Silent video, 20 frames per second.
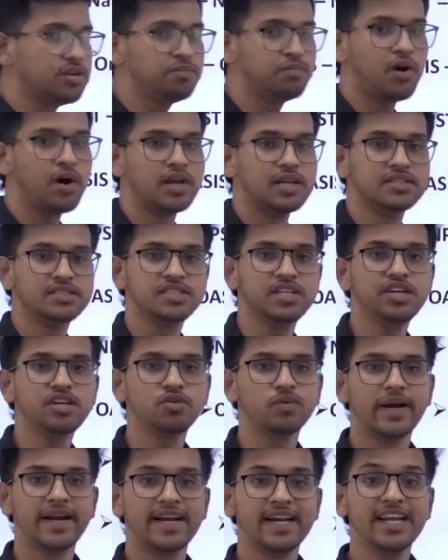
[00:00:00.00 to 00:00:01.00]
Policy
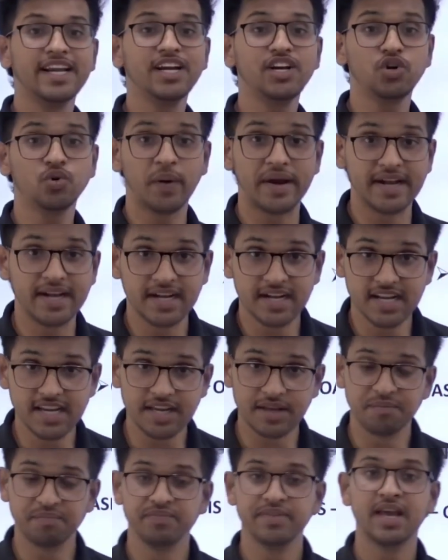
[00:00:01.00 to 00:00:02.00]

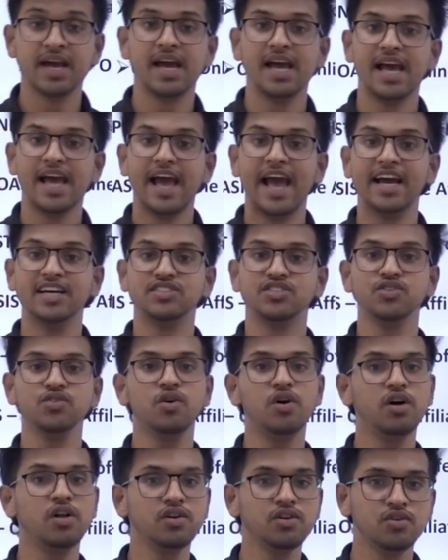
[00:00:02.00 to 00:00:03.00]
2020. As you
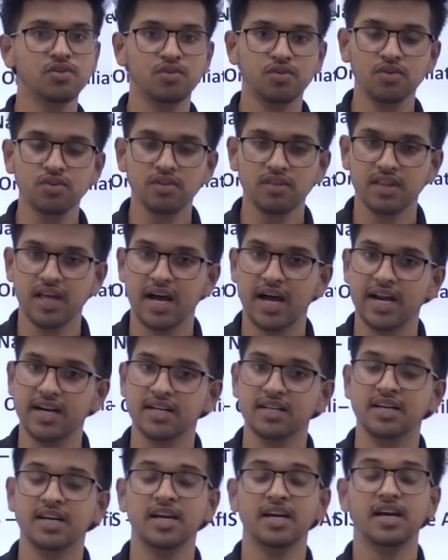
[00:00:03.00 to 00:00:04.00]
all know that
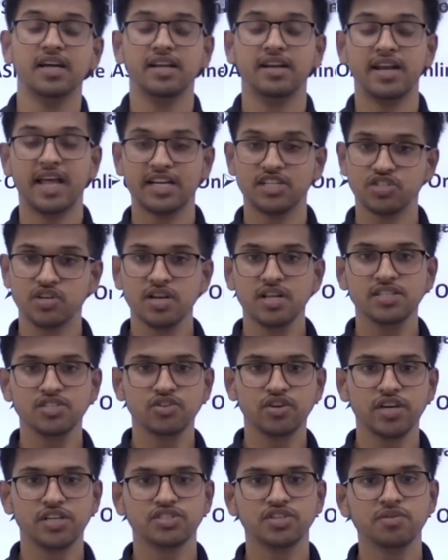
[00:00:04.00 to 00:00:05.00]
National
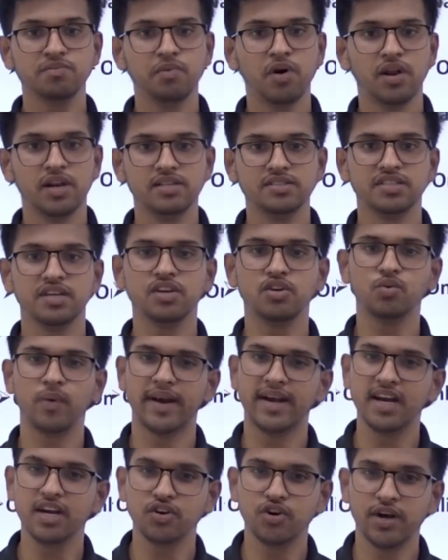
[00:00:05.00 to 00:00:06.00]
Education Policy
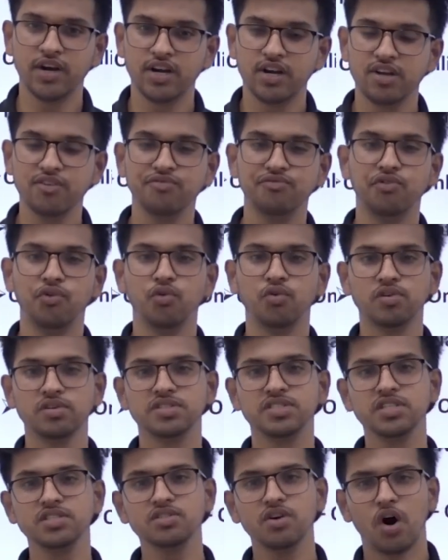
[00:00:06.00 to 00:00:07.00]
2020
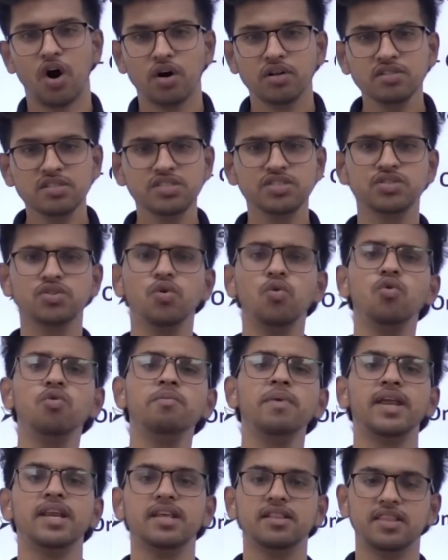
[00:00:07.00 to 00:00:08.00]
focuses on so
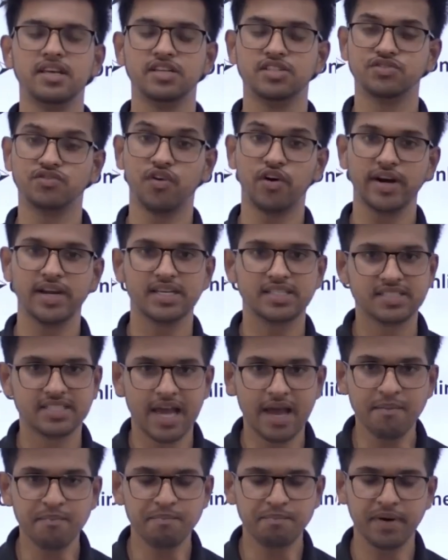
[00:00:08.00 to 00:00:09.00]
many things. For
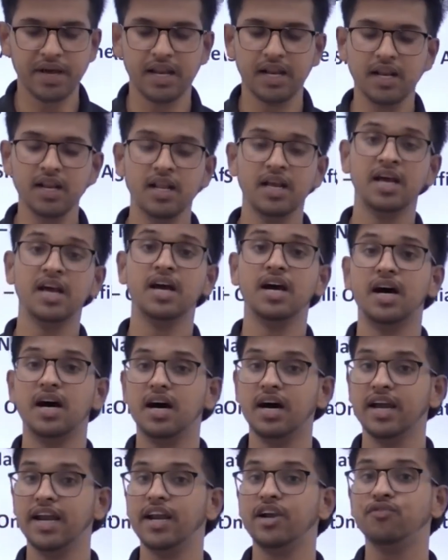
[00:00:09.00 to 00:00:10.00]
example,
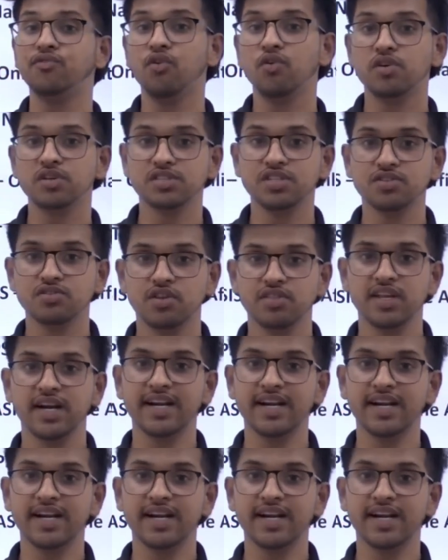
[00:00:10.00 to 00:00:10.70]
it focuses on the